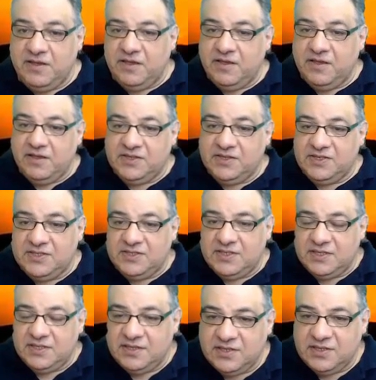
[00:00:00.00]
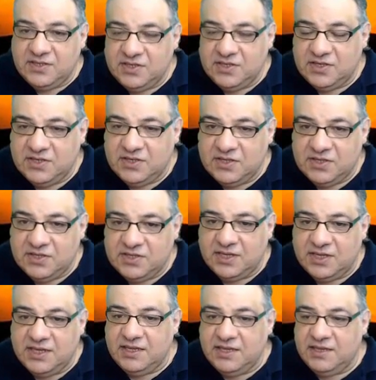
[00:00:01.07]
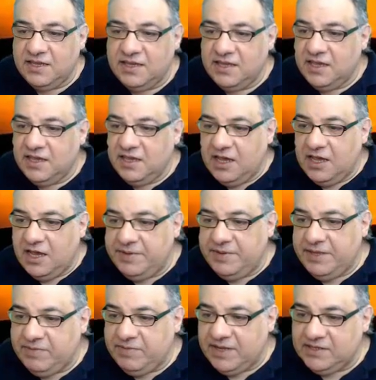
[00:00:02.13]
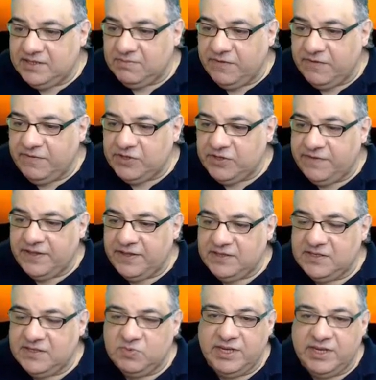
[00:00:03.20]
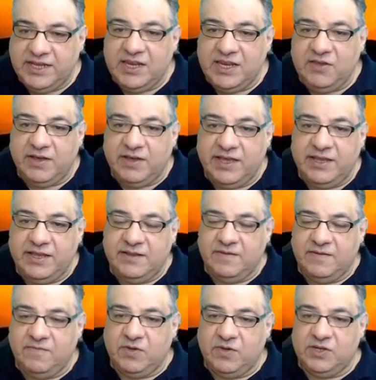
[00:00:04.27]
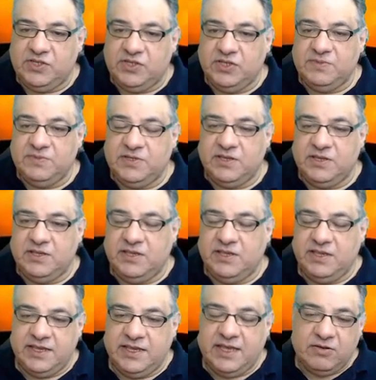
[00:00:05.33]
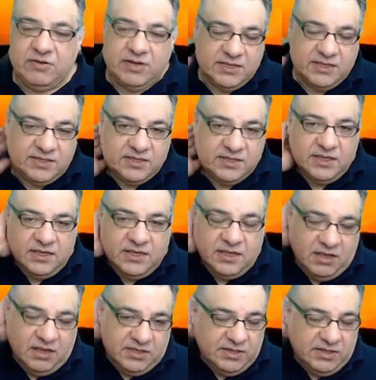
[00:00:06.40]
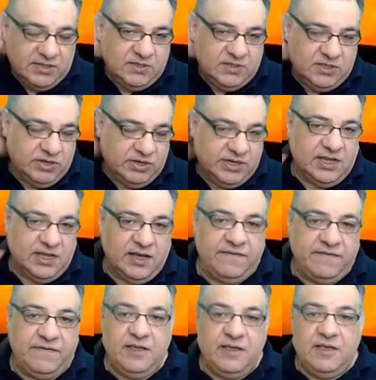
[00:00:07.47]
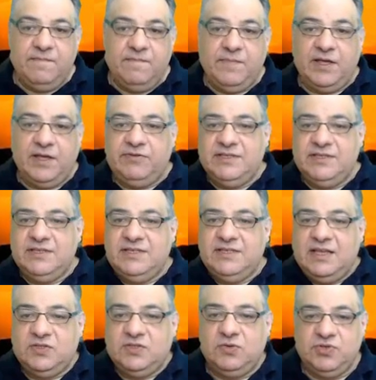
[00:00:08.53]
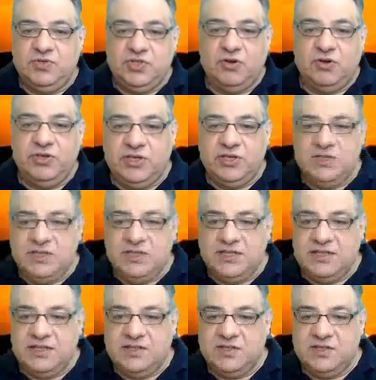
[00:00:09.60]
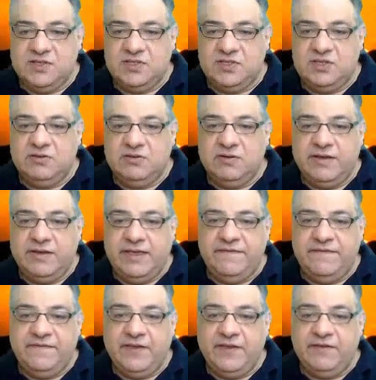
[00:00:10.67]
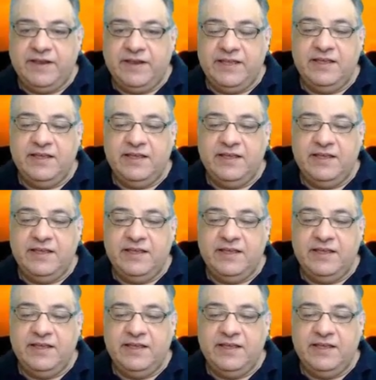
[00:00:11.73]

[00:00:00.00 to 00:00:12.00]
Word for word: see. I mean, he plays a move which he thinks is winning anyway. One assumes he calculates as though it's good enough, but there is a tactical shot. You can see that there's a skewer in theory.